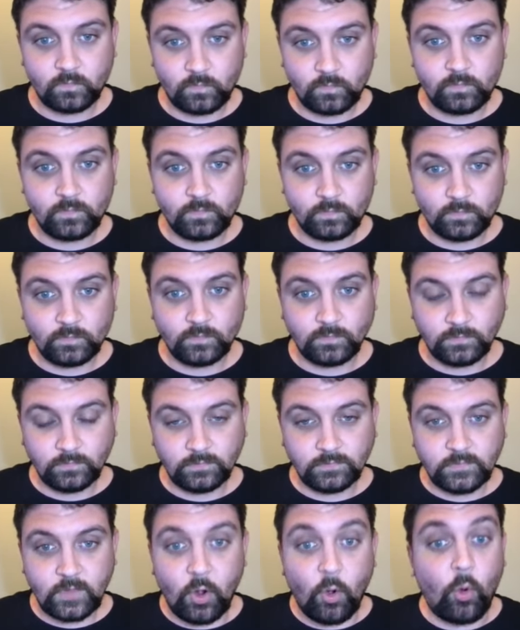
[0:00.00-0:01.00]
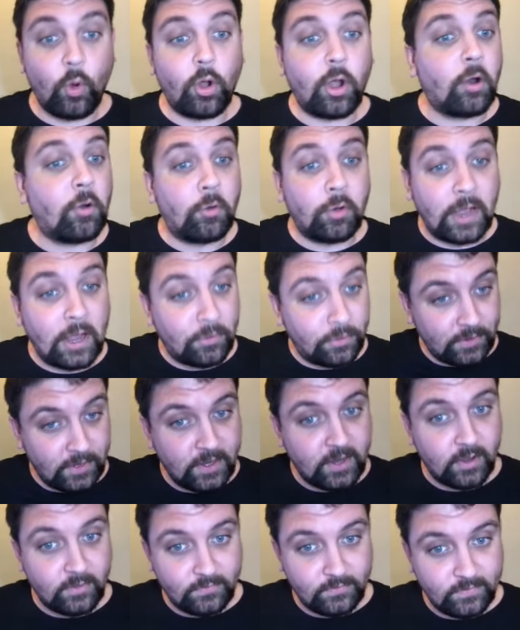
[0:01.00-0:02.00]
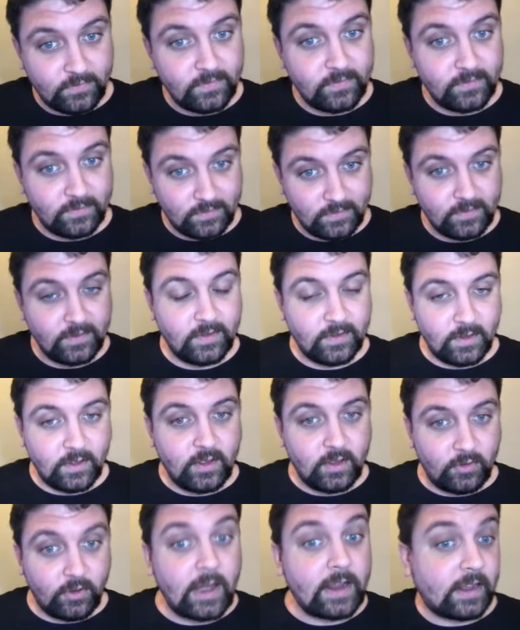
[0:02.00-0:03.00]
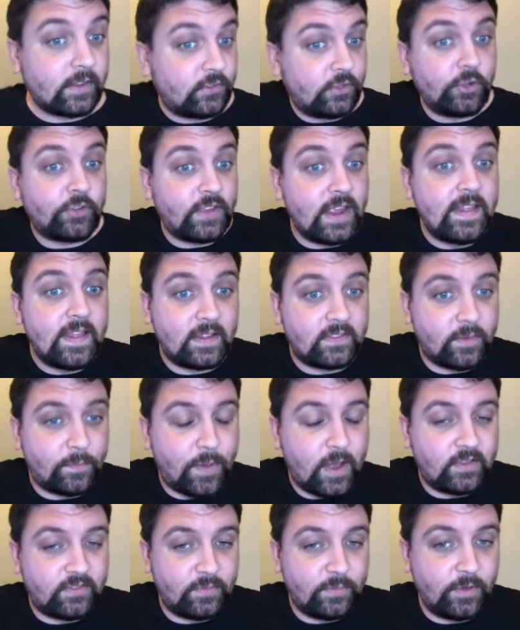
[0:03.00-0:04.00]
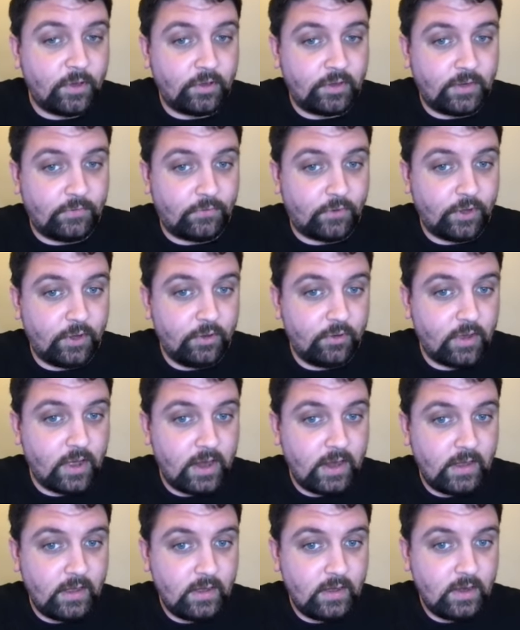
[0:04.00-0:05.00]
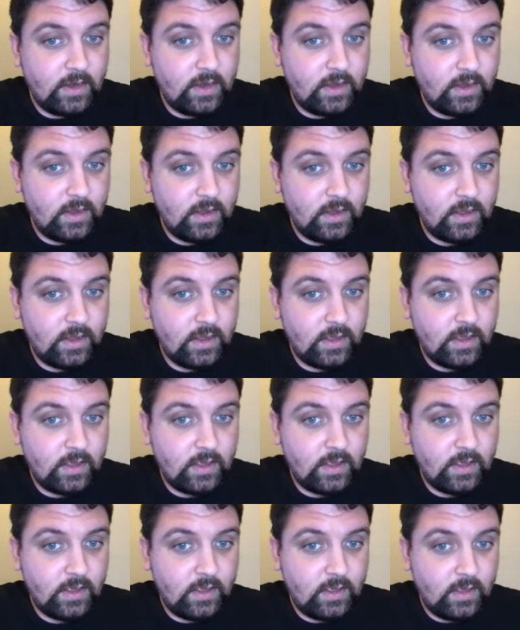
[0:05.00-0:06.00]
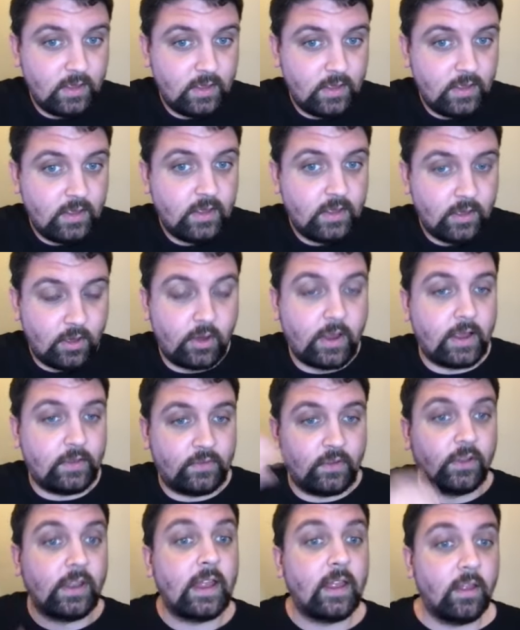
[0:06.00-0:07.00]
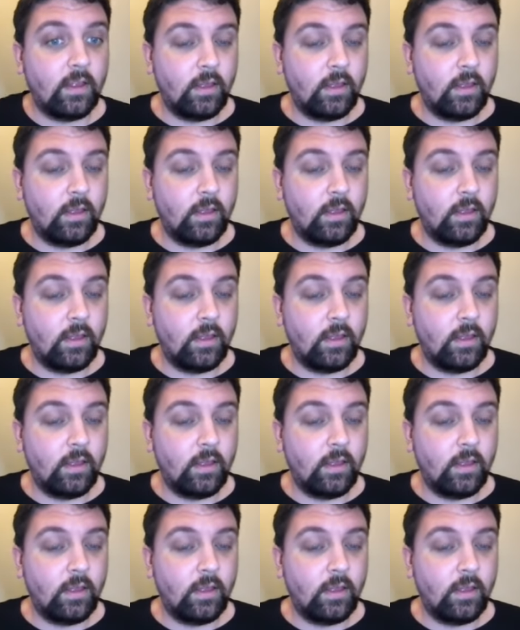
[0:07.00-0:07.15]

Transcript: fully healthy or, and he's or healthy not, he's, right because you're saying that's a possibility for you, right? Absolutely. At okay, this so point,